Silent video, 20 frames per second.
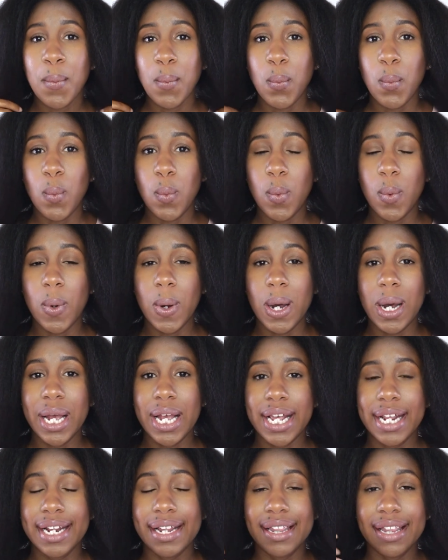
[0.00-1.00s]

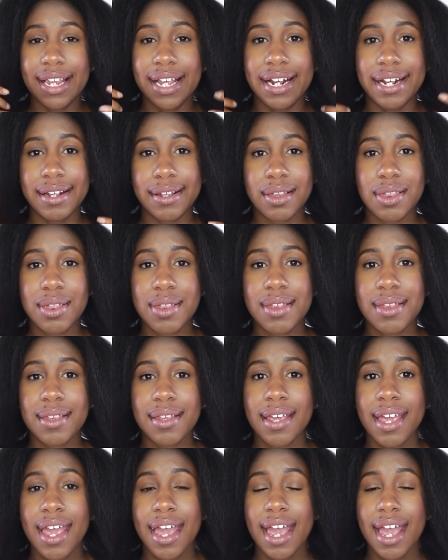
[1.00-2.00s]
one length,
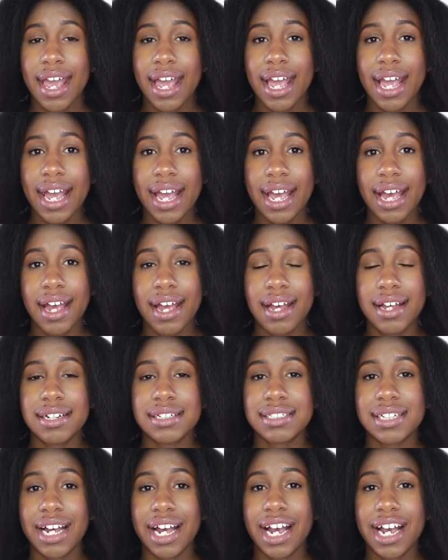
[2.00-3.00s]

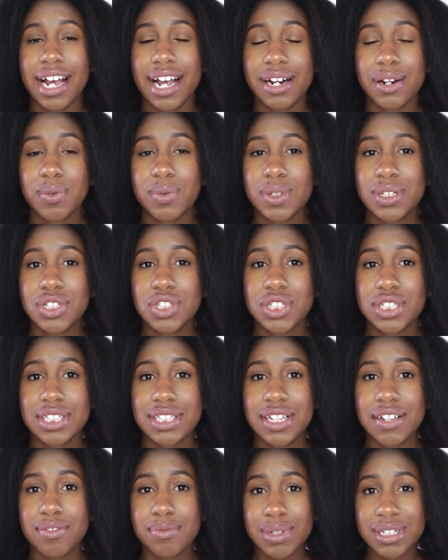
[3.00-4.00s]
and I kind of want to
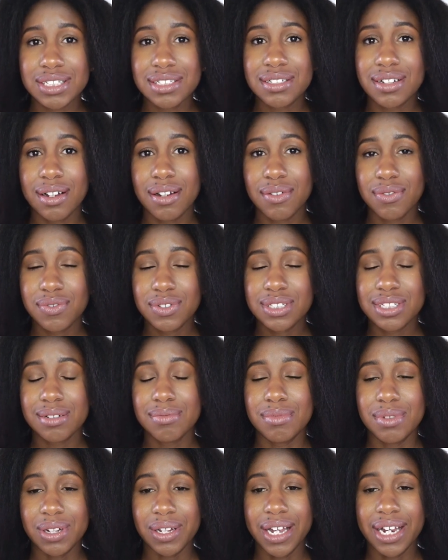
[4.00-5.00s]
just give myself
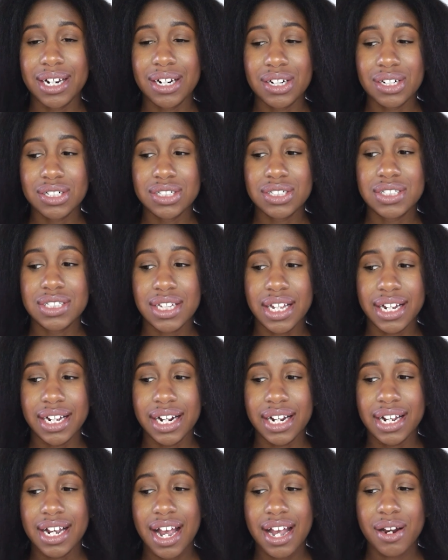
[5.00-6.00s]
some layers. Like
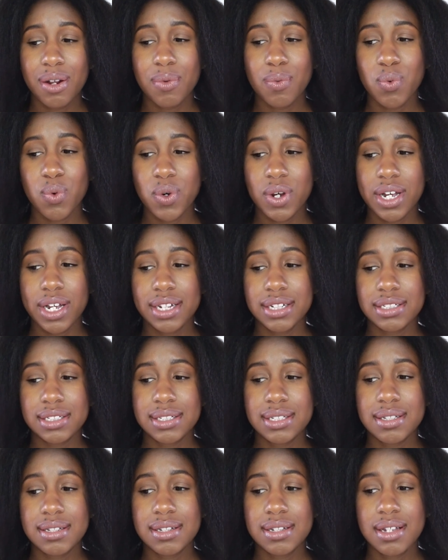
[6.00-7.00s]
I kind of
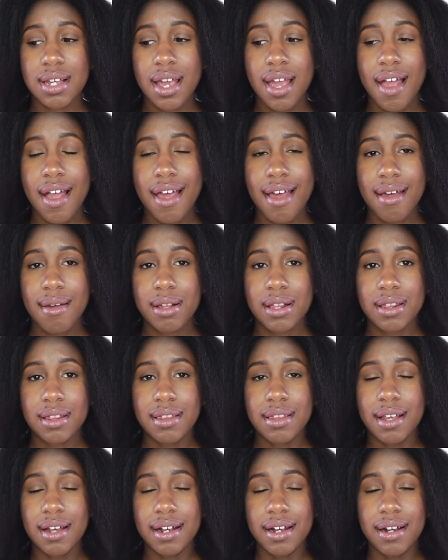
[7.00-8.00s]
want
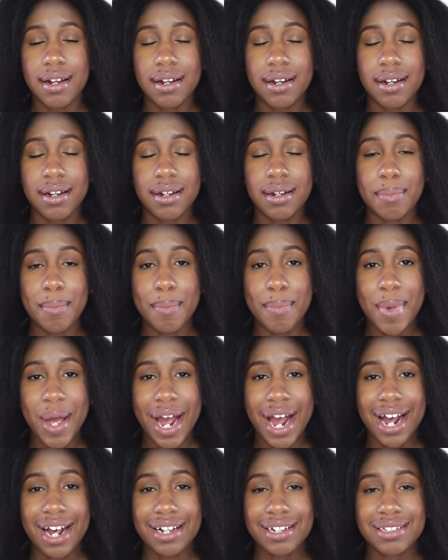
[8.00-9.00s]
the
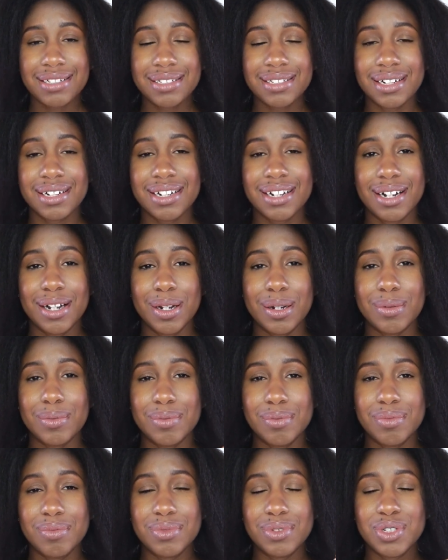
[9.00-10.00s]
back to
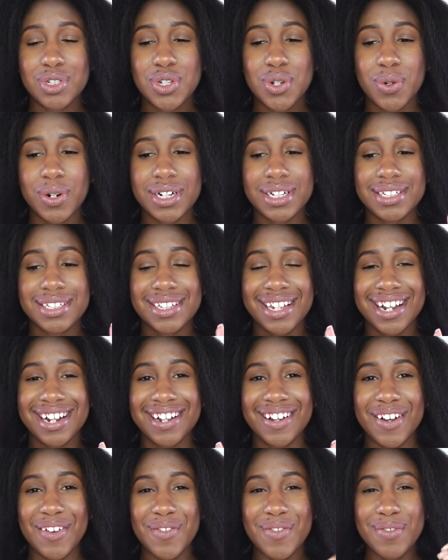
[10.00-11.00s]
come towards
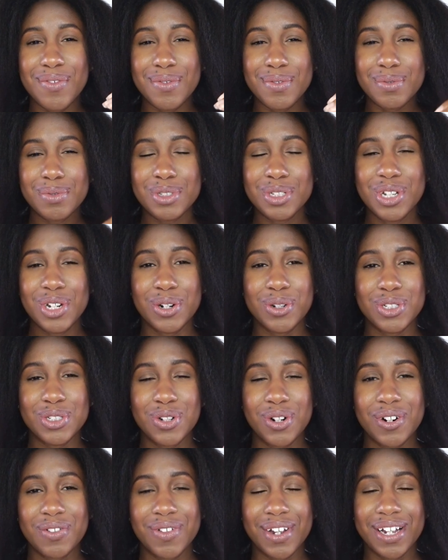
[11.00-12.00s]
like a, you know,
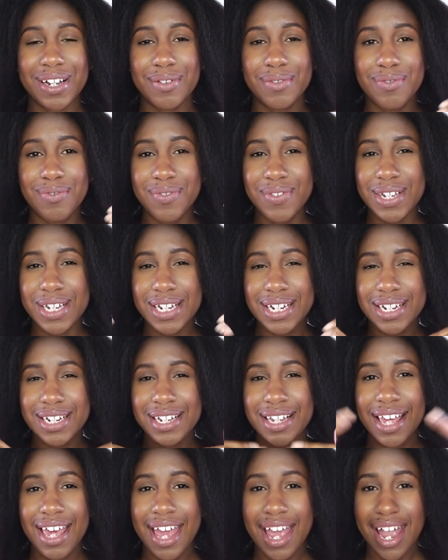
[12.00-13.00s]
sort of like a
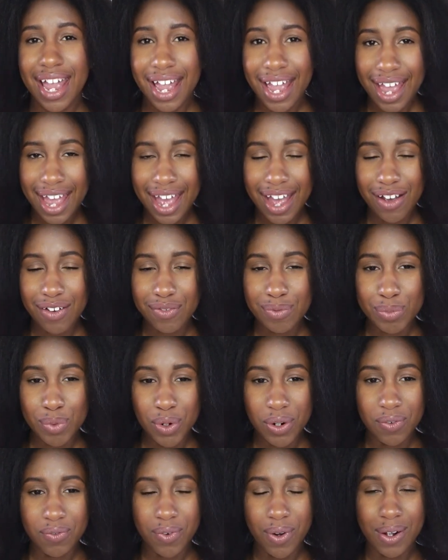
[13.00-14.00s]
V, have
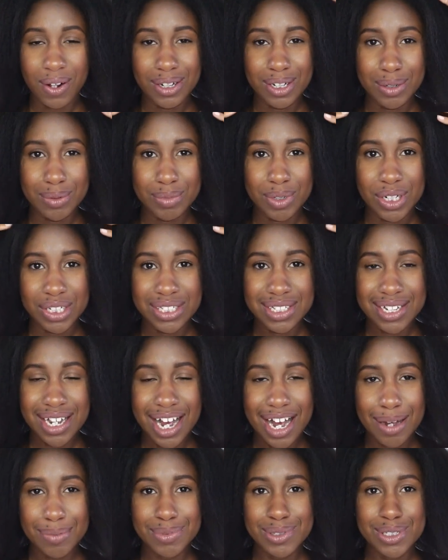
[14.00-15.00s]
more volume on
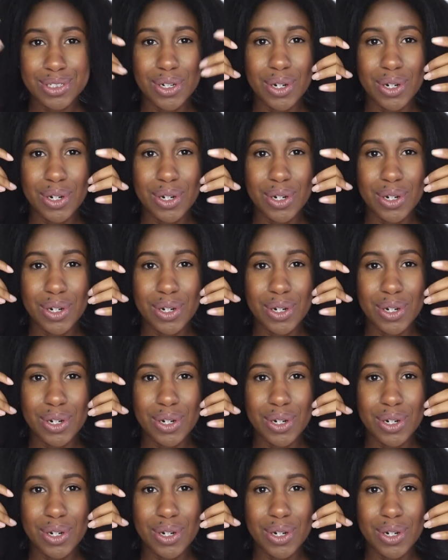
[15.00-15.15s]
top,